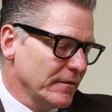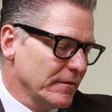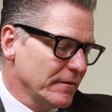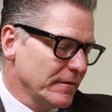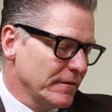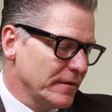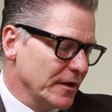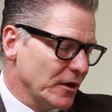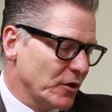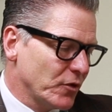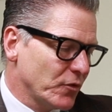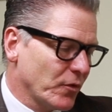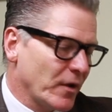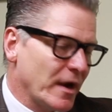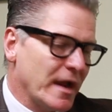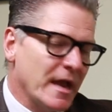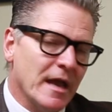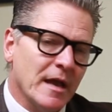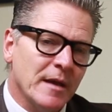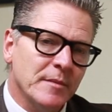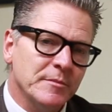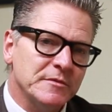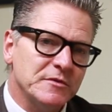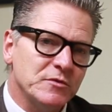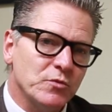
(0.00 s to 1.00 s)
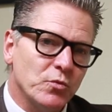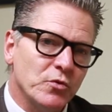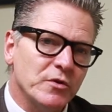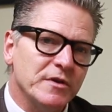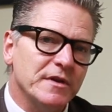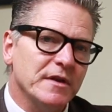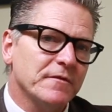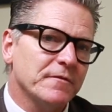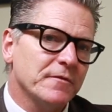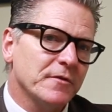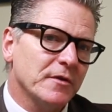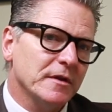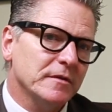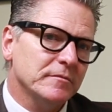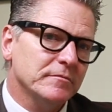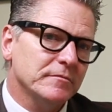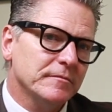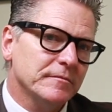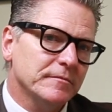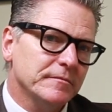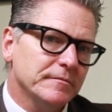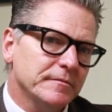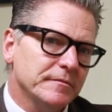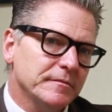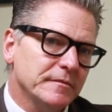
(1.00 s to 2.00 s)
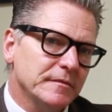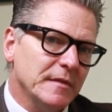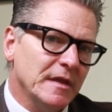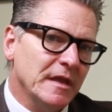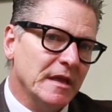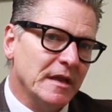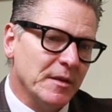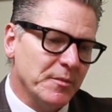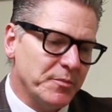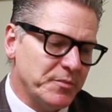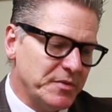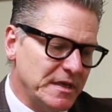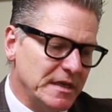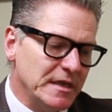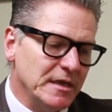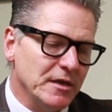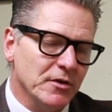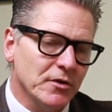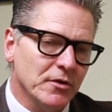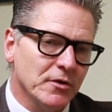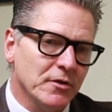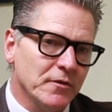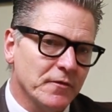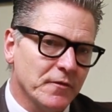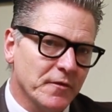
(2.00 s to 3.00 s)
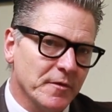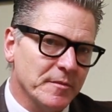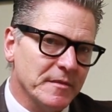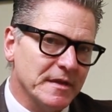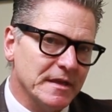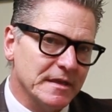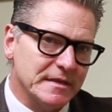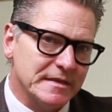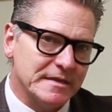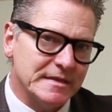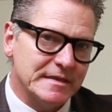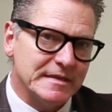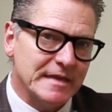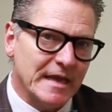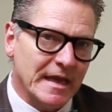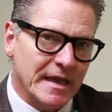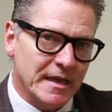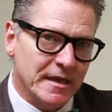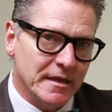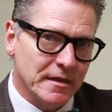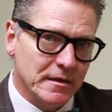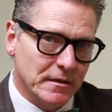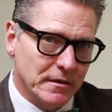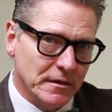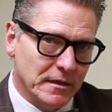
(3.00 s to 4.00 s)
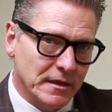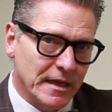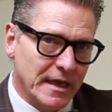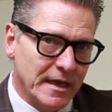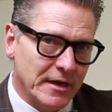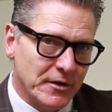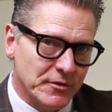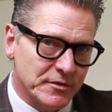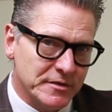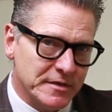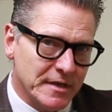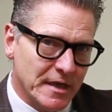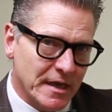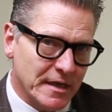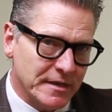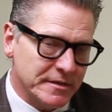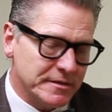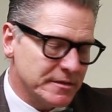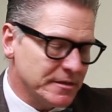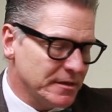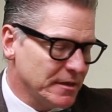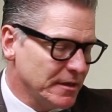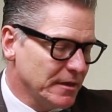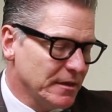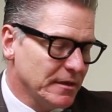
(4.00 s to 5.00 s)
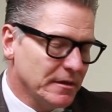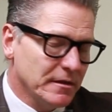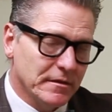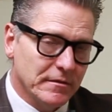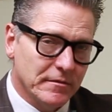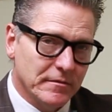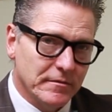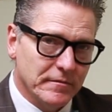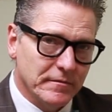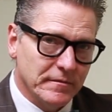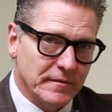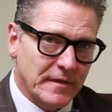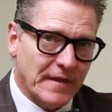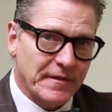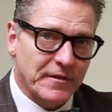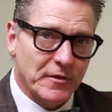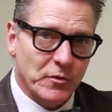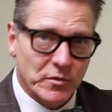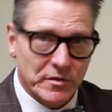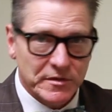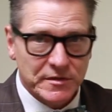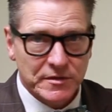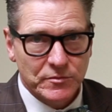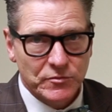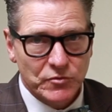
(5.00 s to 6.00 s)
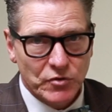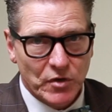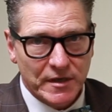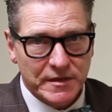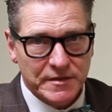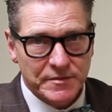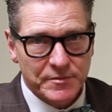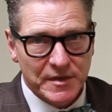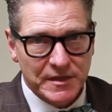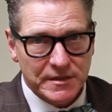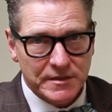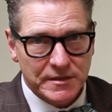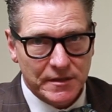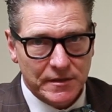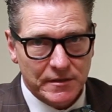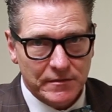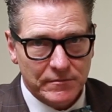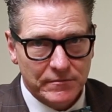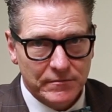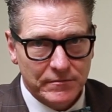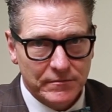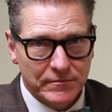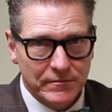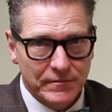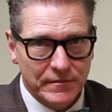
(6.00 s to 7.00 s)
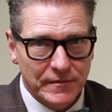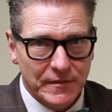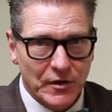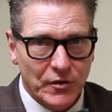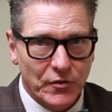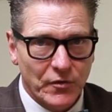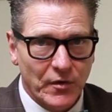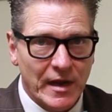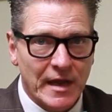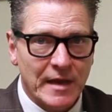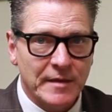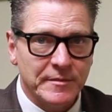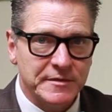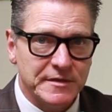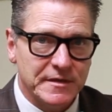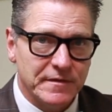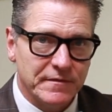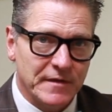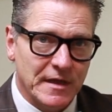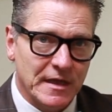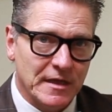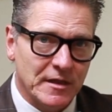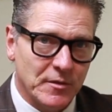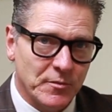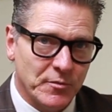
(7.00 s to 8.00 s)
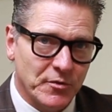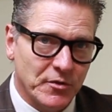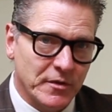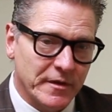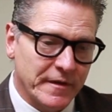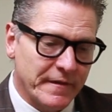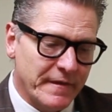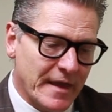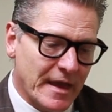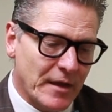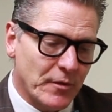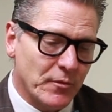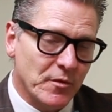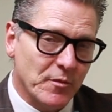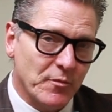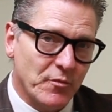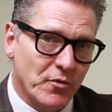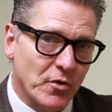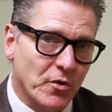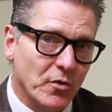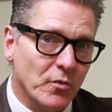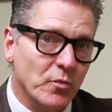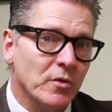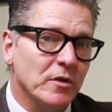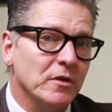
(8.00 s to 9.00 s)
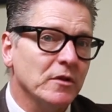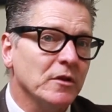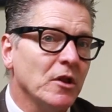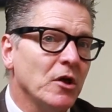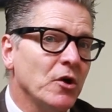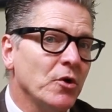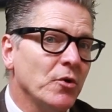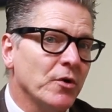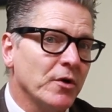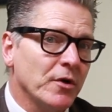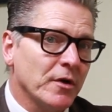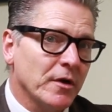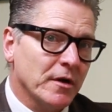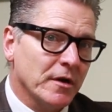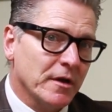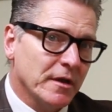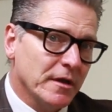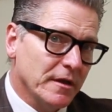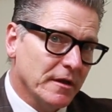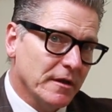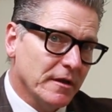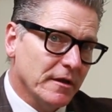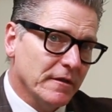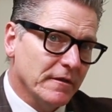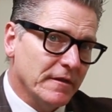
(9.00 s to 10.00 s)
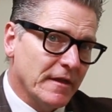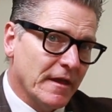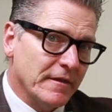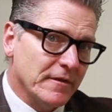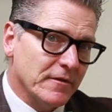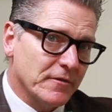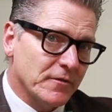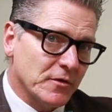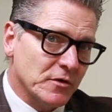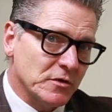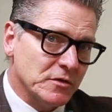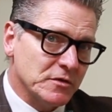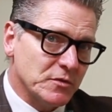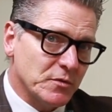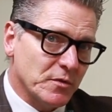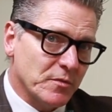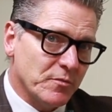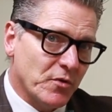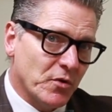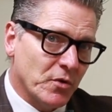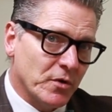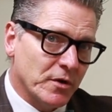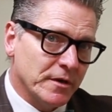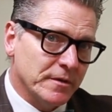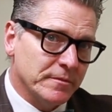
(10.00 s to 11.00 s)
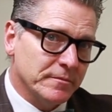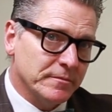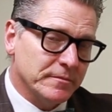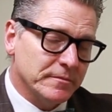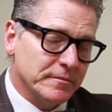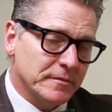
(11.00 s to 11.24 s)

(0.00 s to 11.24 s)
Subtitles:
the grams were different. It appeared from the second later test that there were some drugs missing. The grams available in that report were lower than the first report.